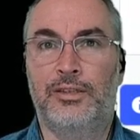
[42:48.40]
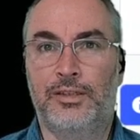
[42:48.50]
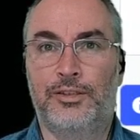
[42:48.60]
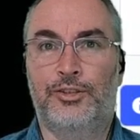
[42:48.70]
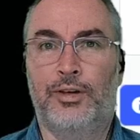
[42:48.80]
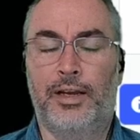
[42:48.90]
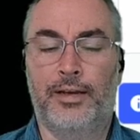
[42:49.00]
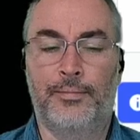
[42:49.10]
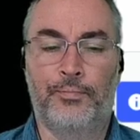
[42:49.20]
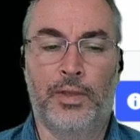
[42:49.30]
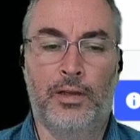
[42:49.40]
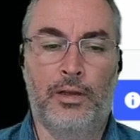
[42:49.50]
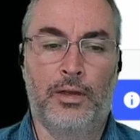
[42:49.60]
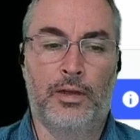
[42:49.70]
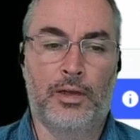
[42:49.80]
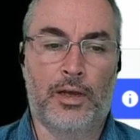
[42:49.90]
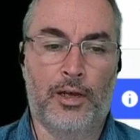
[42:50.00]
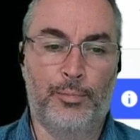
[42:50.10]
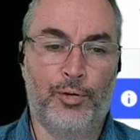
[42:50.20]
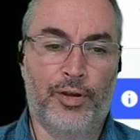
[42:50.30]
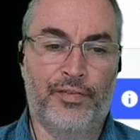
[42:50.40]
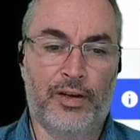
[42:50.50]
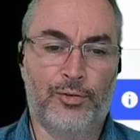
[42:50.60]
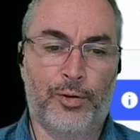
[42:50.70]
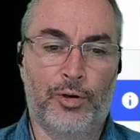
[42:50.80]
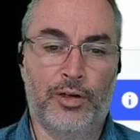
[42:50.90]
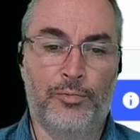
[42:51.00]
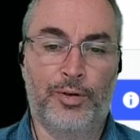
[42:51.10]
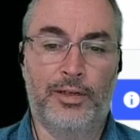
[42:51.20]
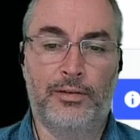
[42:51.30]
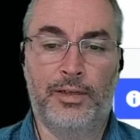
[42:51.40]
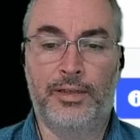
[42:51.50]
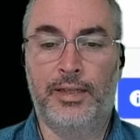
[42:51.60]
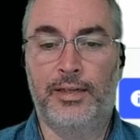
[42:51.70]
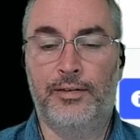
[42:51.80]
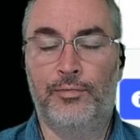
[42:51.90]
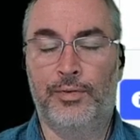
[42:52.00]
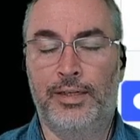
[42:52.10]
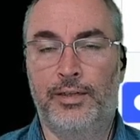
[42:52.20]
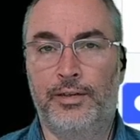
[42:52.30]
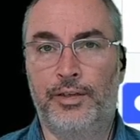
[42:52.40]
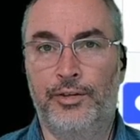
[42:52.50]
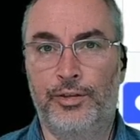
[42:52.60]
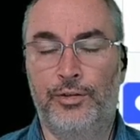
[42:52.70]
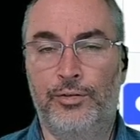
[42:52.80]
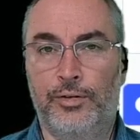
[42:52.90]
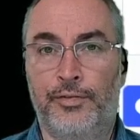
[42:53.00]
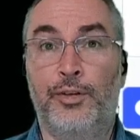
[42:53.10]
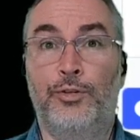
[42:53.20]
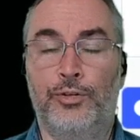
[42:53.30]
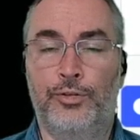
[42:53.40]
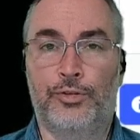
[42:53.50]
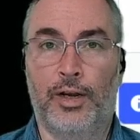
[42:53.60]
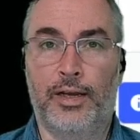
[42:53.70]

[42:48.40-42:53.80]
Just strike. A Boeing factory worker, and then if you do strike.